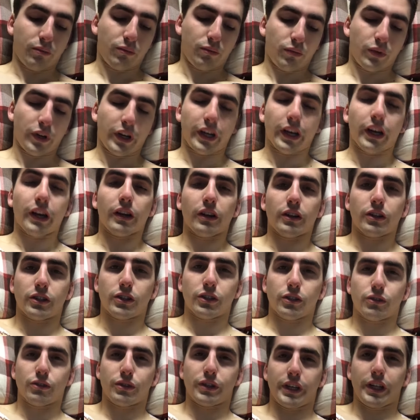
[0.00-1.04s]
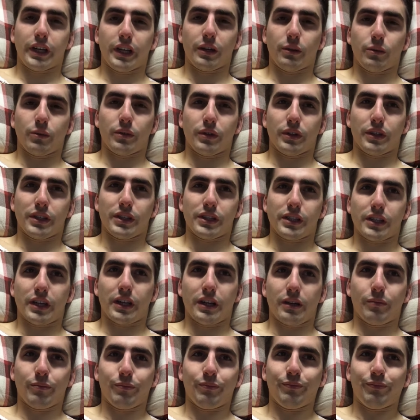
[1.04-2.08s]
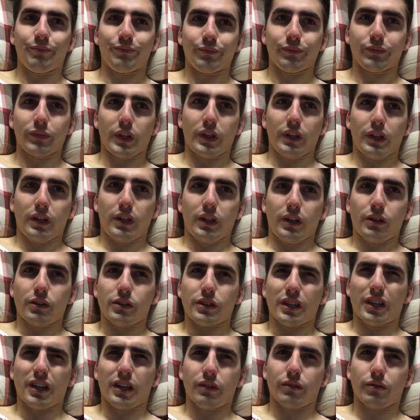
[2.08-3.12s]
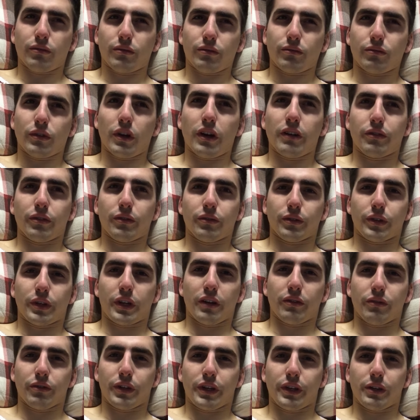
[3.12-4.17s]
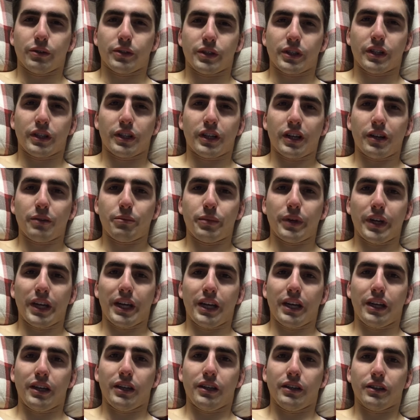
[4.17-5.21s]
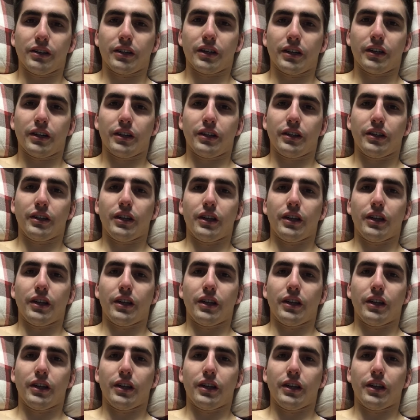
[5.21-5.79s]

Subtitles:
When I got out of surgery, it was kind of rough in recovery. I was in a lot of pain, kind of